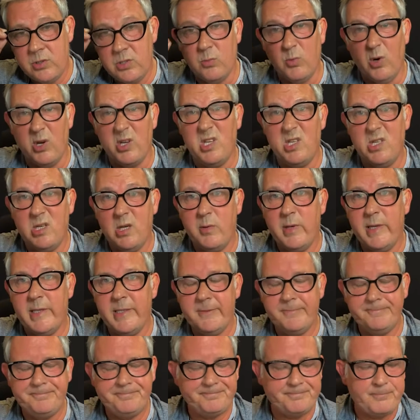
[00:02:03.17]
so what you're doing,
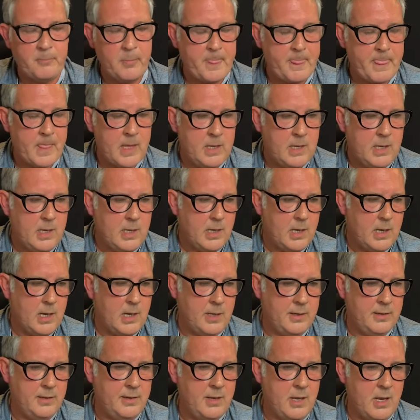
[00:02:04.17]

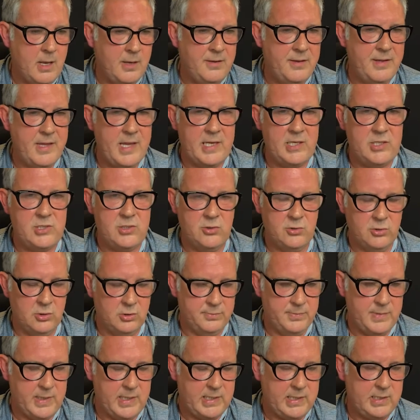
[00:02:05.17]
and they
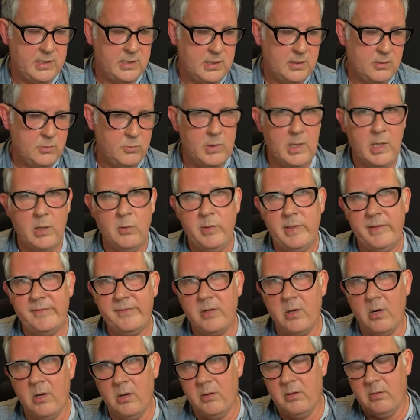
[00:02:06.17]
told me, well, we've
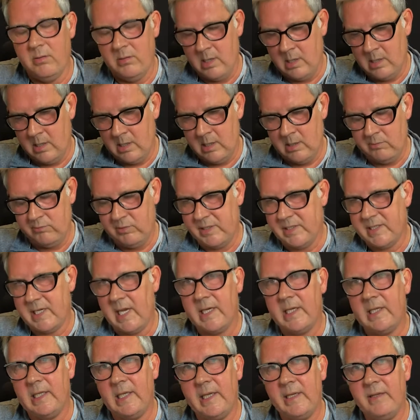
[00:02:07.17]
got
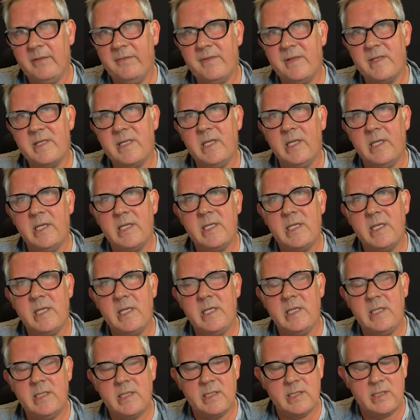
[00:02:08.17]
recycling
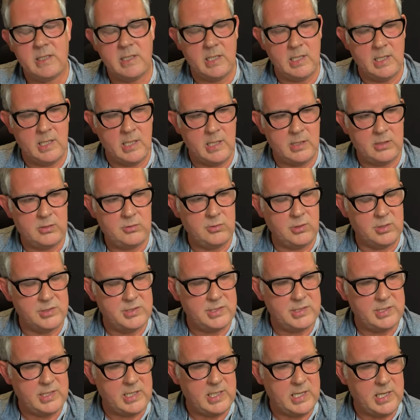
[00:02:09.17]
facilities
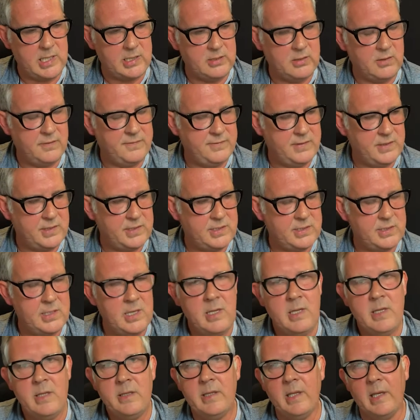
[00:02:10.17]
across the head office,
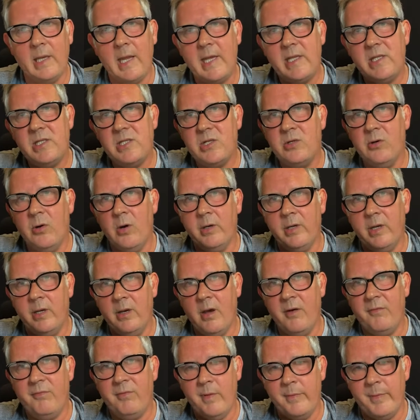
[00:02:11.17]
the lights go on and
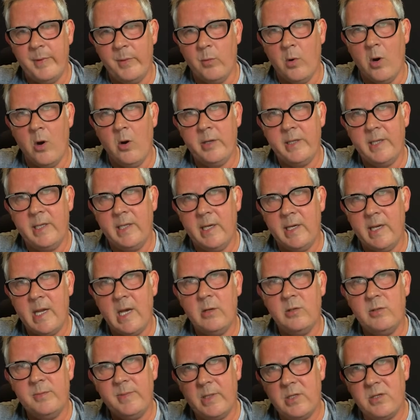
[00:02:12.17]
off when we walk in and
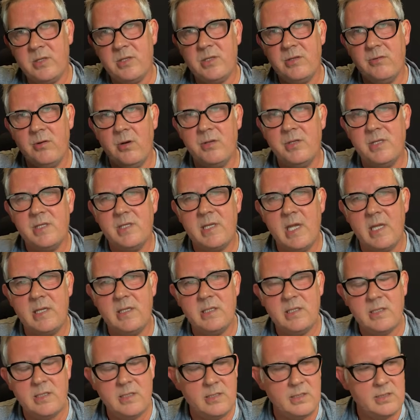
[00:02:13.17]
out because they're on
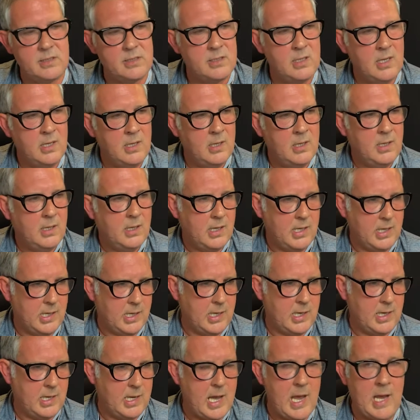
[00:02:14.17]
sensors,
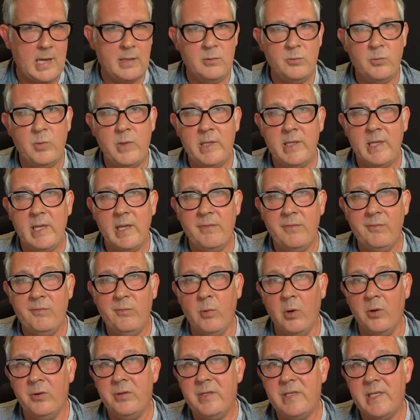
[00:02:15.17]
and we give
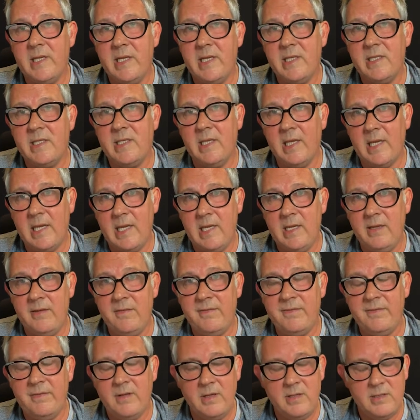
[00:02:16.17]
1 day's
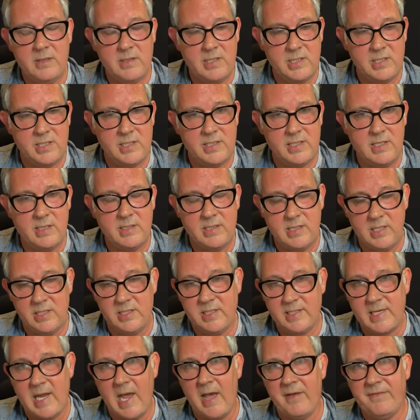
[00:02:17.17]
leave to
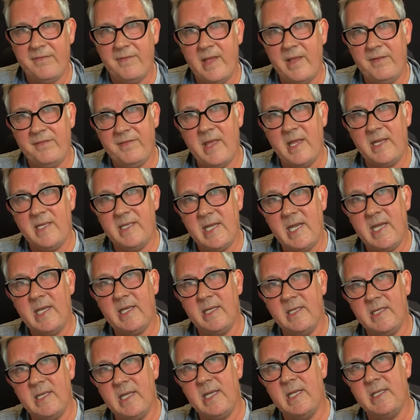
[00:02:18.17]
staff if they
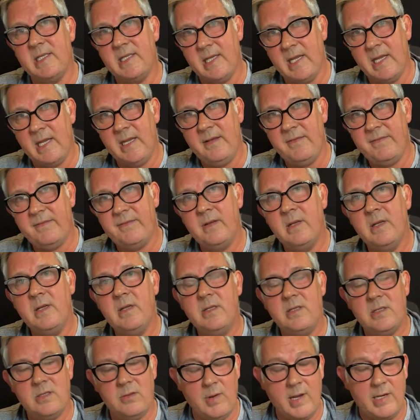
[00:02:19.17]
take a day's leave
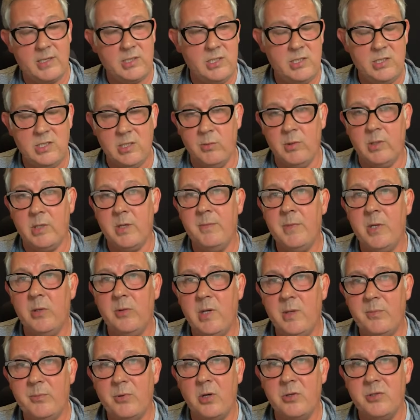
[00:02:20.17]
to actually do a
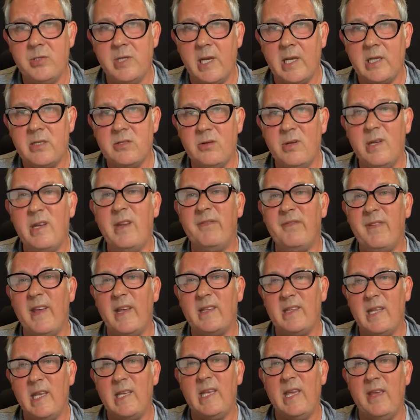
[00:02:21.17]
community project. So in
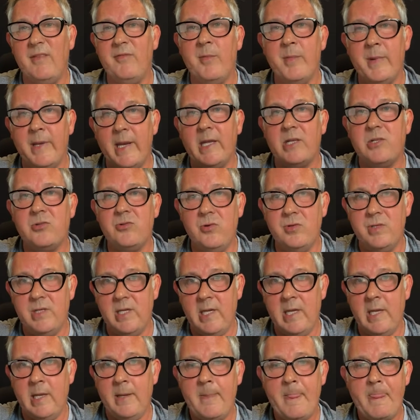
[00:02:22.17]
effect, they gave them an extra
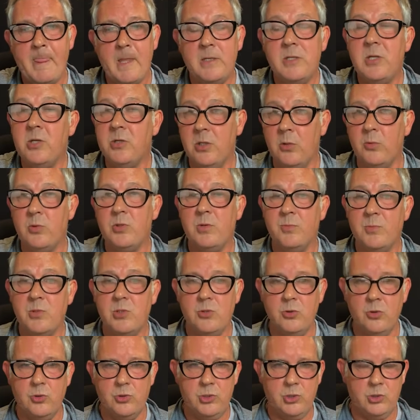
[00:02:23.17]
day to do some
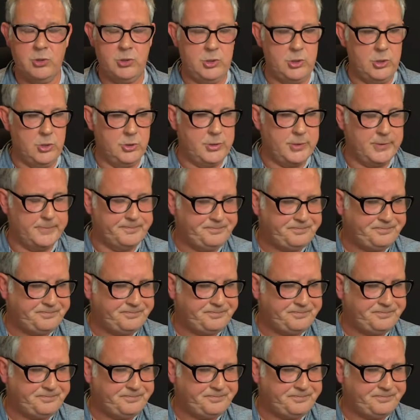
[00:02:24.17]
social good.